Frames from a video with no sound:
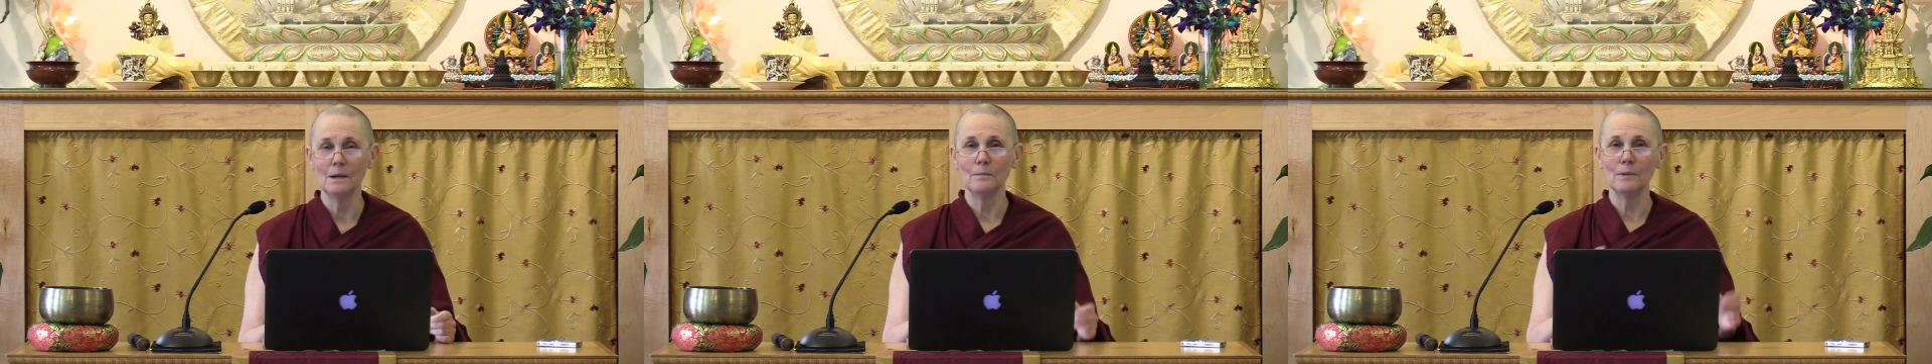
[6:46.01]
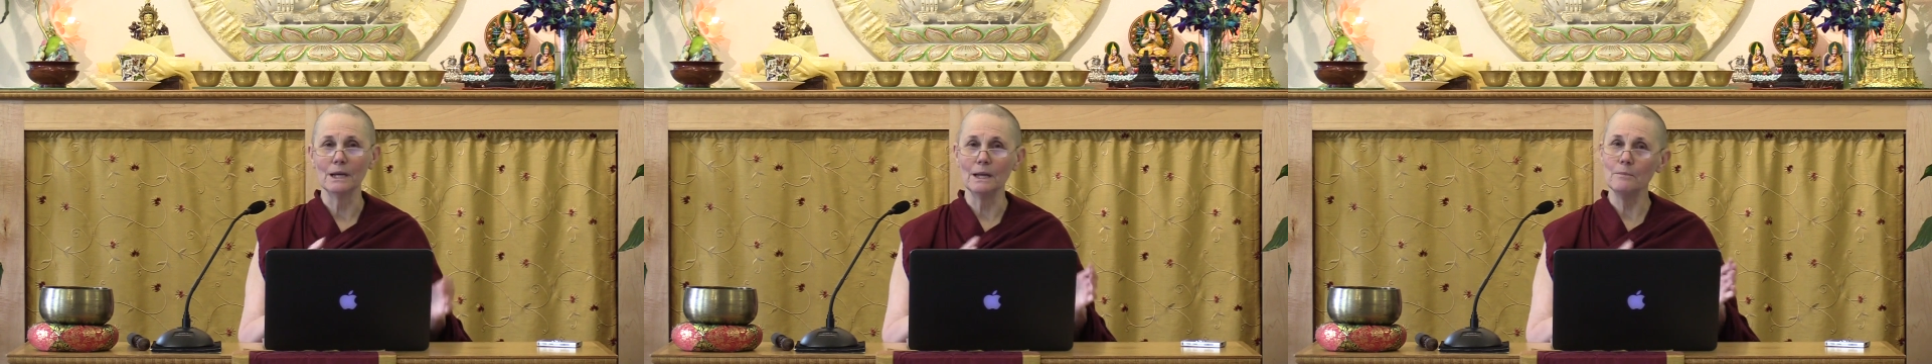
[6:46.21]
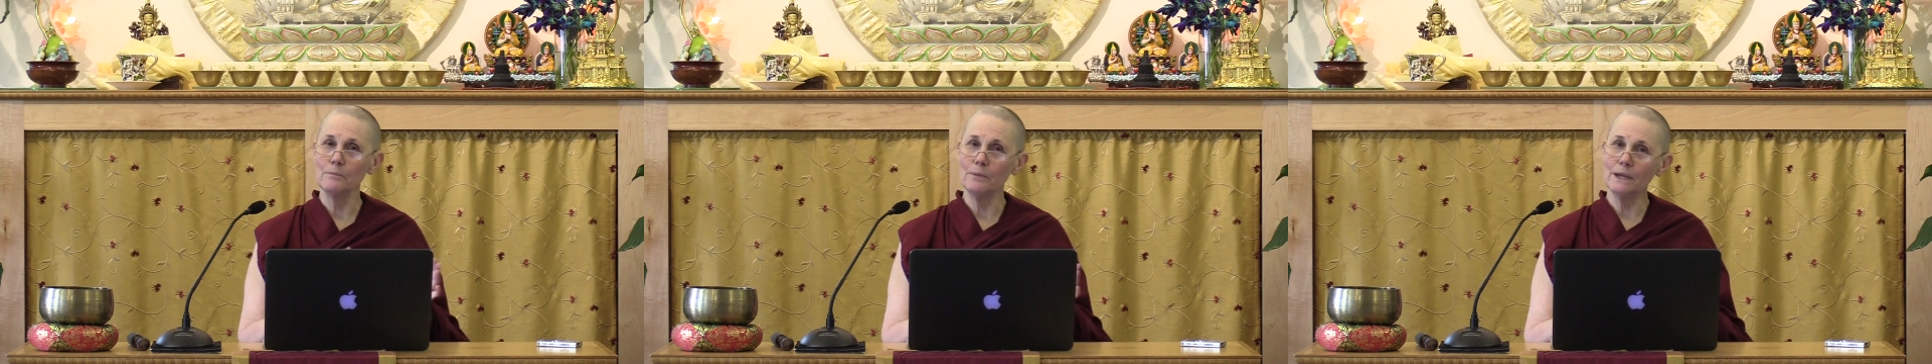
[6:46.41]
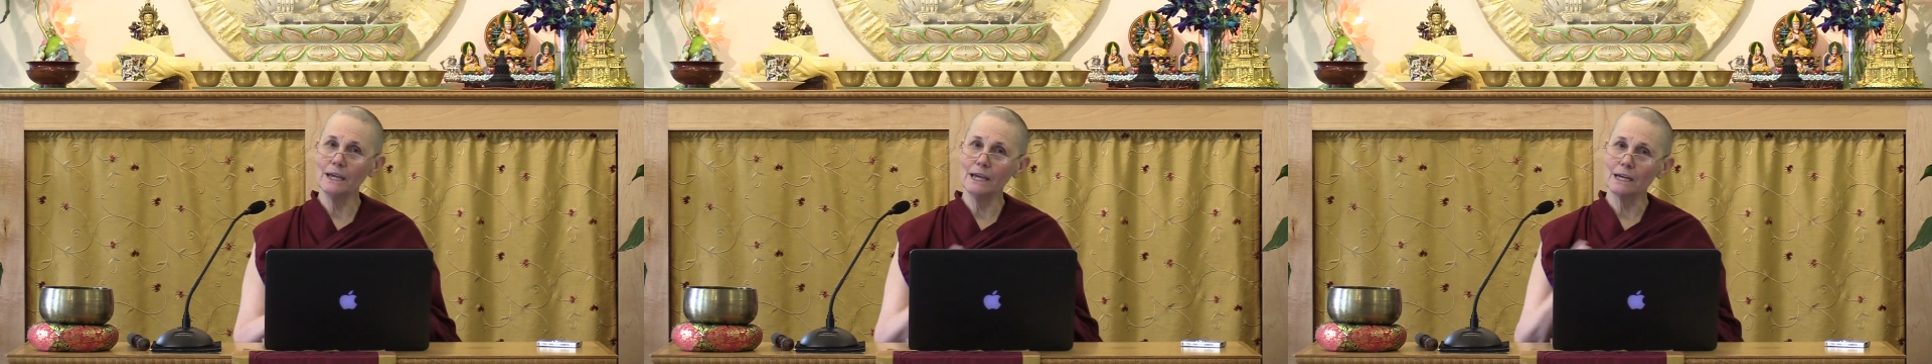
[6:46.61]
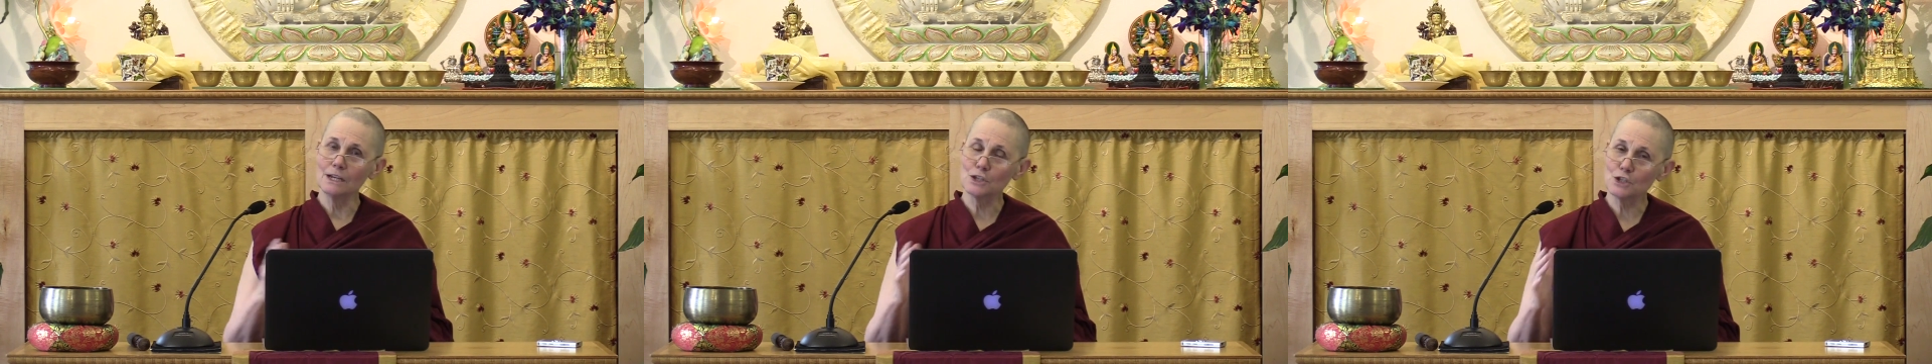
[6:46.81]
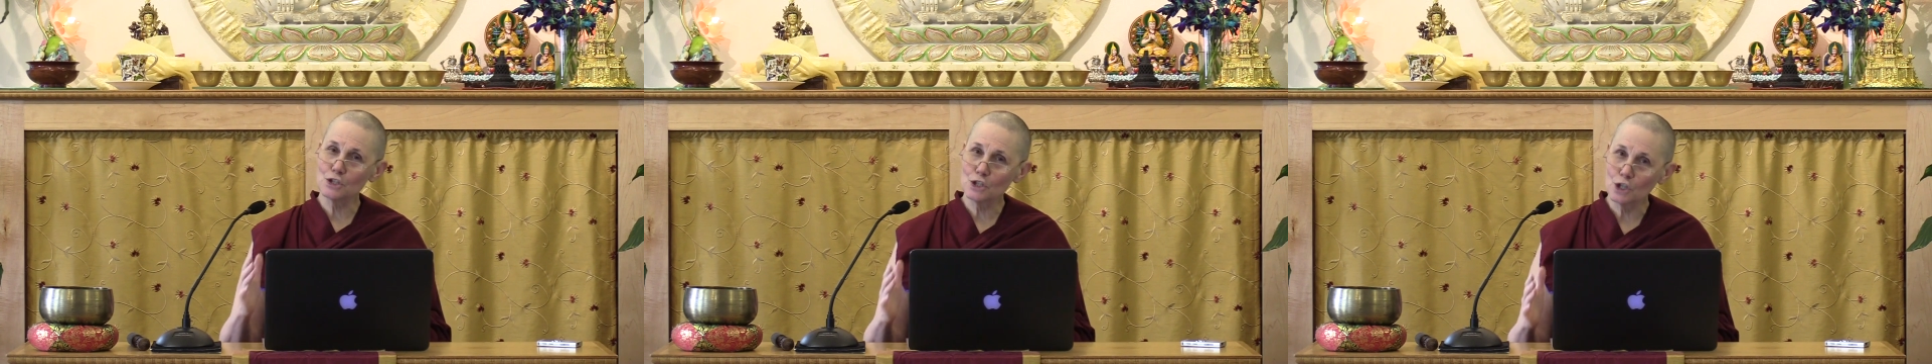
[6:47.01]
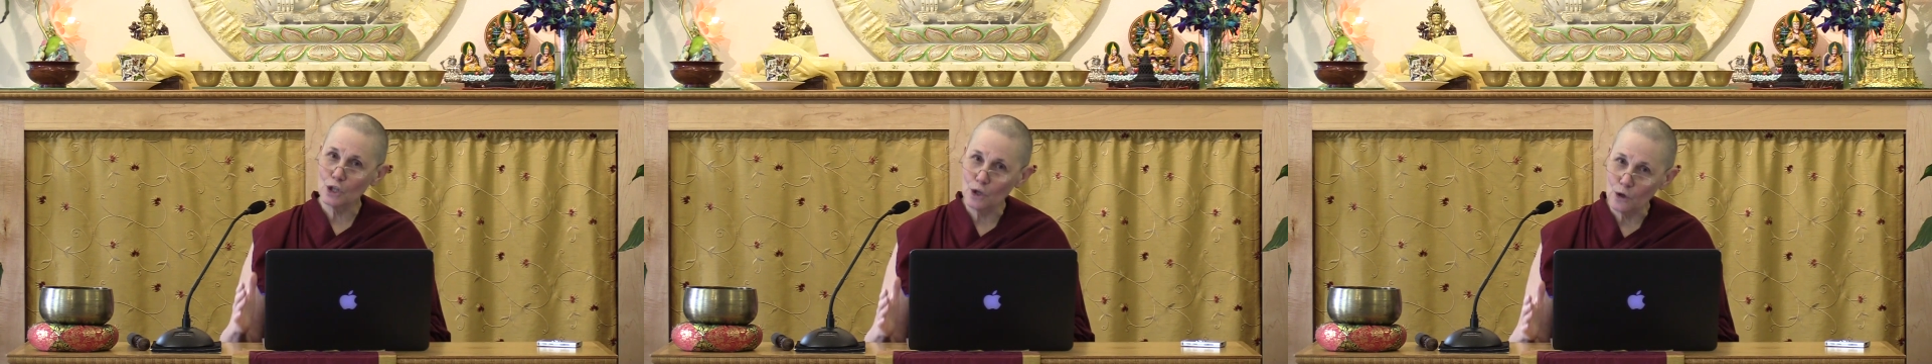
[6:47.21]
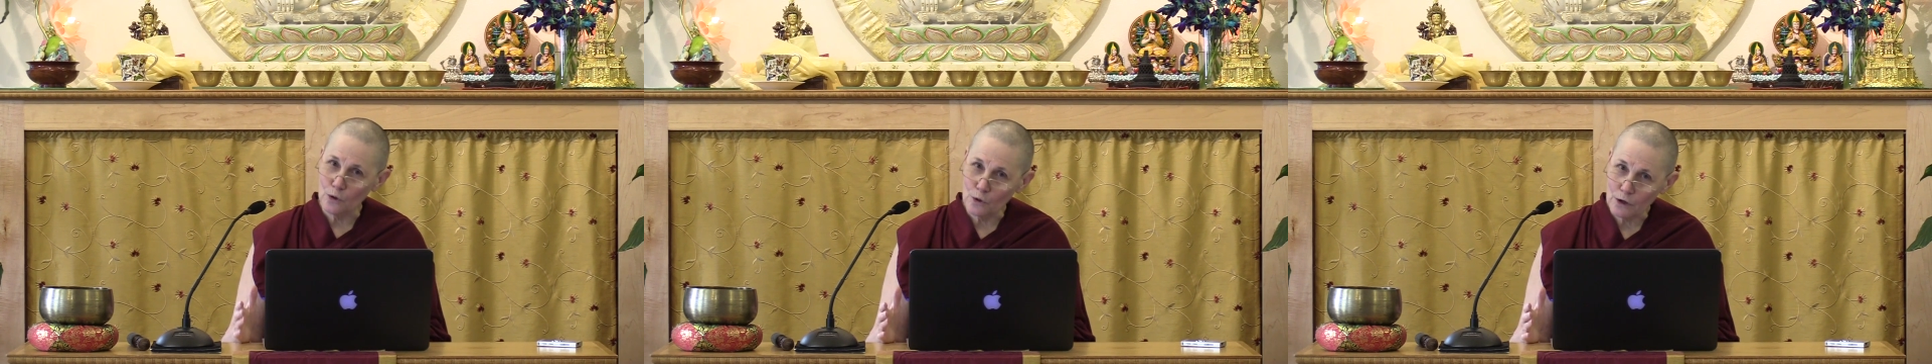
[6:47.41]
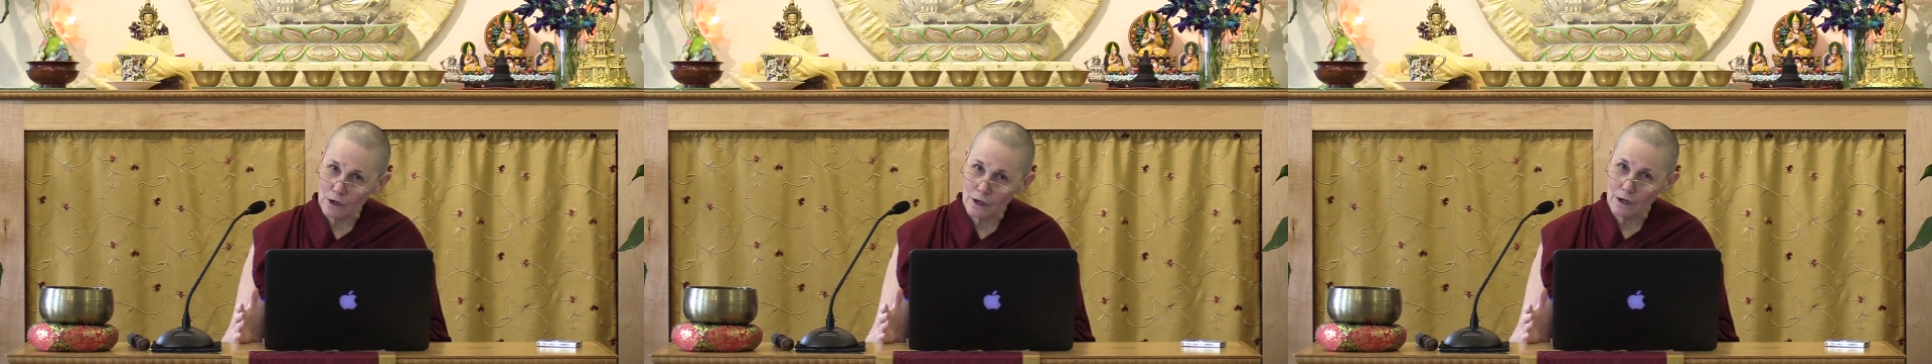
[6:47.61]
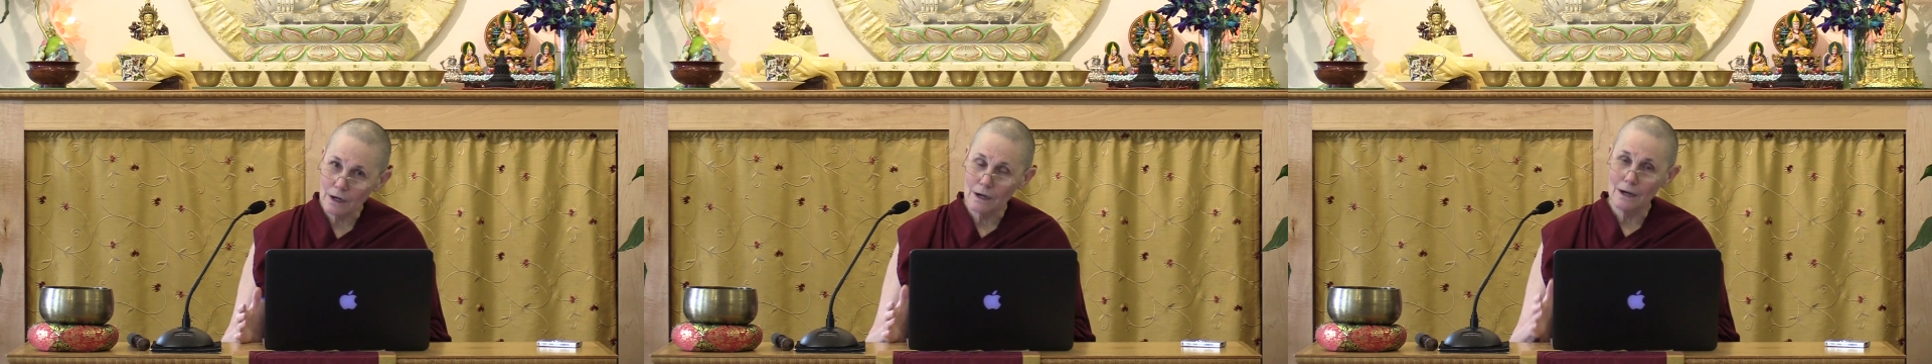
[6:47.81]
But it being a slower